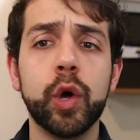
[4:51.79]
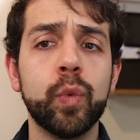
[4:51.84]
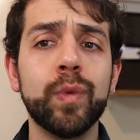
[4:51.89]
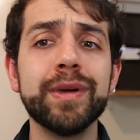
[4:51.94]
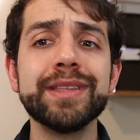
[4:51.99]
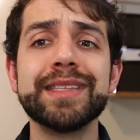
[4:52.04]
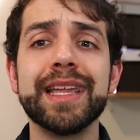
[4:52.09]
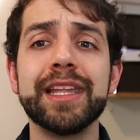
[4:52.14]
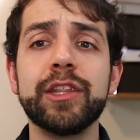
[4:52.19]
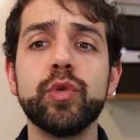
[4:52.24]

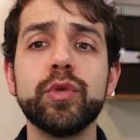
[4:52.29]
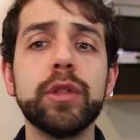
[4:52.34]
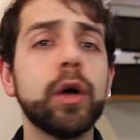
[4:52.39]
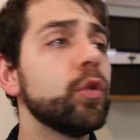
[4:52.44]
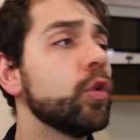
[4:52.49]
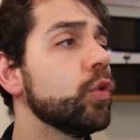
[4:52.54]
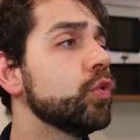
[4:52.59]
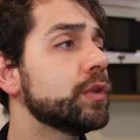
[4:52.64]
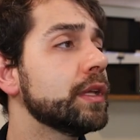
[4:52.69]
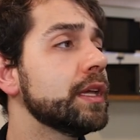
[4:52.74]
Once that you
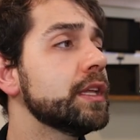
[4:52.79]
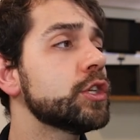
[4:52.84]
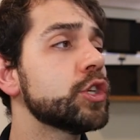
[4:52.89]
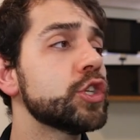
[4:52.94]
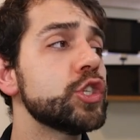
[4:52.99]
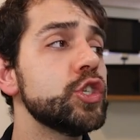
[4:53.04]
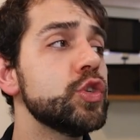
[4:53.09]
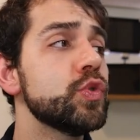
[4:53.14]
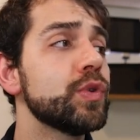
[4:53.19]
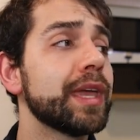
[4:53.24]
download it,
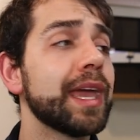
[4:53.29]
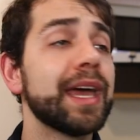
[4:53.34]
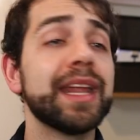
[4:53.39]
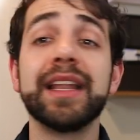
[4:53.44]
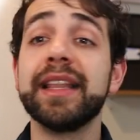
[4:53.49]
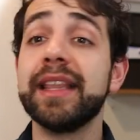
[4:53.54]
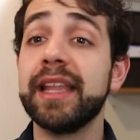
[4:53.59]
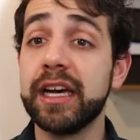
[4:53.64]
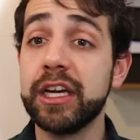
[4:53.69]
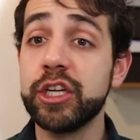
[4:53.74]
you
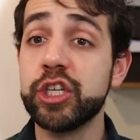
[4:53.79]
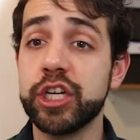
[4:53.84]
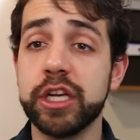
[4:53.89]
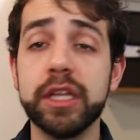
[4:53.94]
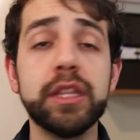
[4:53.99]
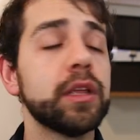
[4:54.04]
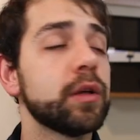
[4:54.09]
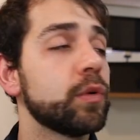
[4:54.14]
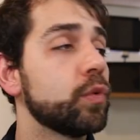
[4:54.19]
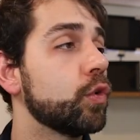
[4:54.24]
can launch
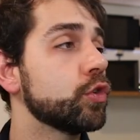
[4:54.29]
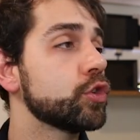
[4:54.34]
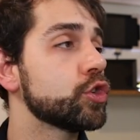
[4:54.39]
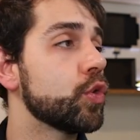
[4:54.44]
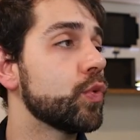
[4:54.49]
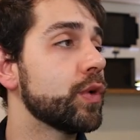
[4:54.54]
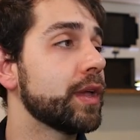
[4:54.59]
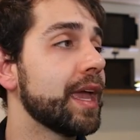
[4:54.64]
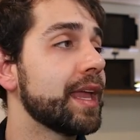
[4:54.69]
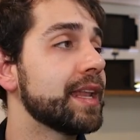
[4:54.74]
it,
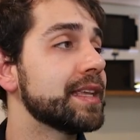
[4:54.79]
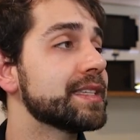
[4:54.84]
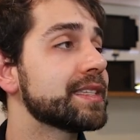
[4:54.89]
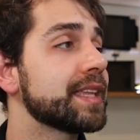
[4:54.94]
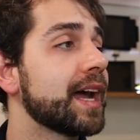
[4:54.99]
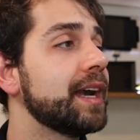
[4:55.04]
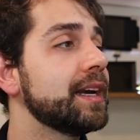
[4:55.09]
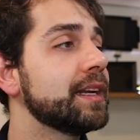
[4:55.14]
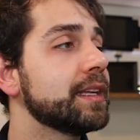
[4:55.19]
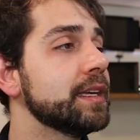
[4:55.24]
so we can
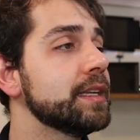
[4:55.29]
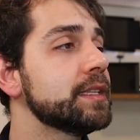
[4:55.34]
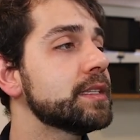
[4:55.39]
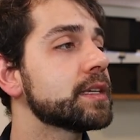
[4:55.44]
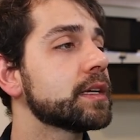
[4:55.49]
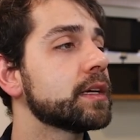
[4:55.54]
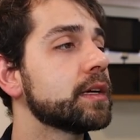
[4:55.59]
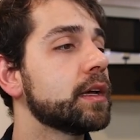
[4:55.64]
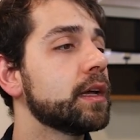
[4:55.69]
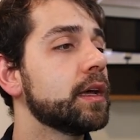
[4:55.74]
start
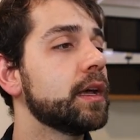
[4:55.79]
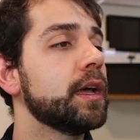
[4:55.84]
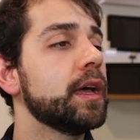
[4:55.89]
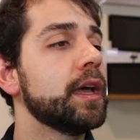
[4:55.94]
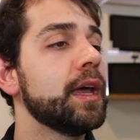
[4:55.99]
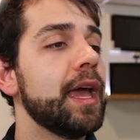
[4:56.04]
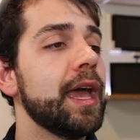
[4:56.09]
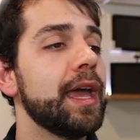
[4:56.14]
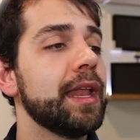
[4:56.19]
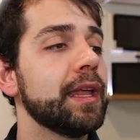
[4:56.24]
it,
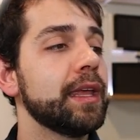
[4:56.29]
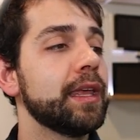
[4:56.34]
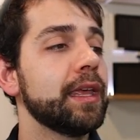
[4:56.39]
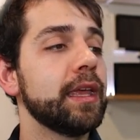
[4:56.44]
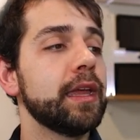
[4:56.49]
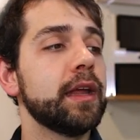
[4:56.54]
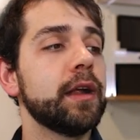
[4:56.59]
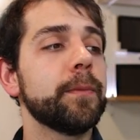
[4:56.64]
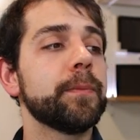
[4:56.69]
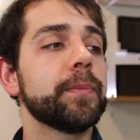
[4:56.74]
and
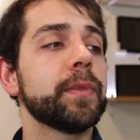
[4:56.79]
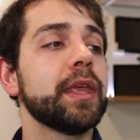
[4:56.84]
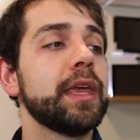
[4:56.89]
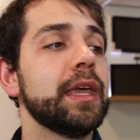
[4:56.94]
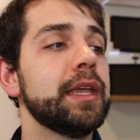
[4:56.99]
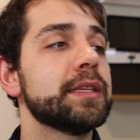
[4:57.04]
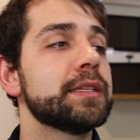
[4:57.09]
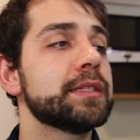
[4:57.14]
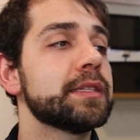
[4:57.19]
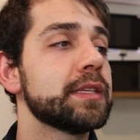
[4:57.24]
here
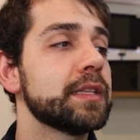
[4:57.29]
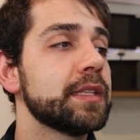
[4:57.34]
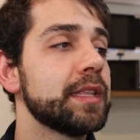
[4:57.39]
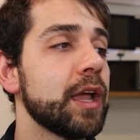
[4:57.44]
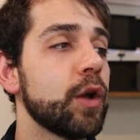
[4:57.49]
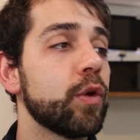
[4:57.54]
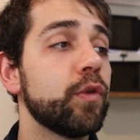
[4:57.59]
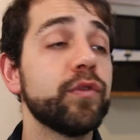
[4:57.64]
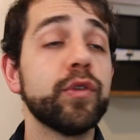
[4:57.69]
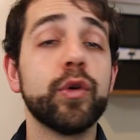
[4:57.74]
it's
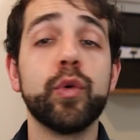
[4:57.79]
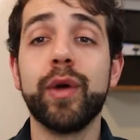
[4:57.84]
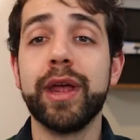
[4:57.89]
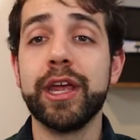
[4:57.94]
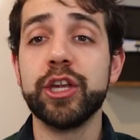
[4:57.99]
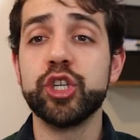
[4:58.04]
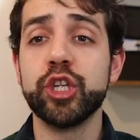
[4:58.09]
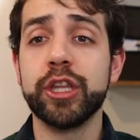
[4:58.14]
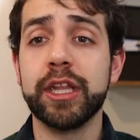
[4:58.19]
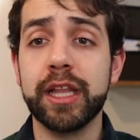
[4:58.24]
the
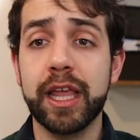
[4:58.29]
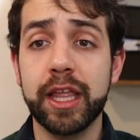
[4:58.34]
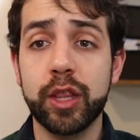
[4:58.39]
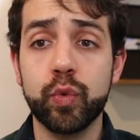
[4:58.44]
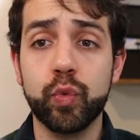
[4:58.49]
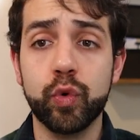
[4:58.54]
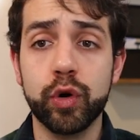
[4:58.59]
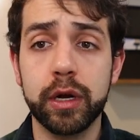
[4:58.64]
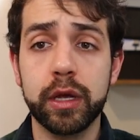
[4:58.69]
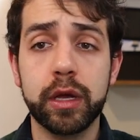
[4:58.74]
configuration, the
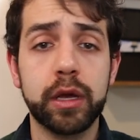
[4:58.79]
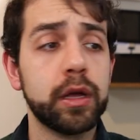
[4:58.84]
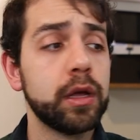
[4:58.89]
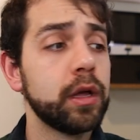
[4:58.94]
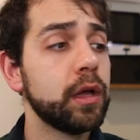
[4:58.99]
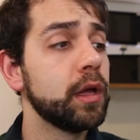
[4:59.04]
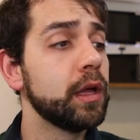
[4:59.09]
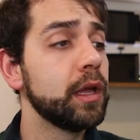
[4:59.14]
network.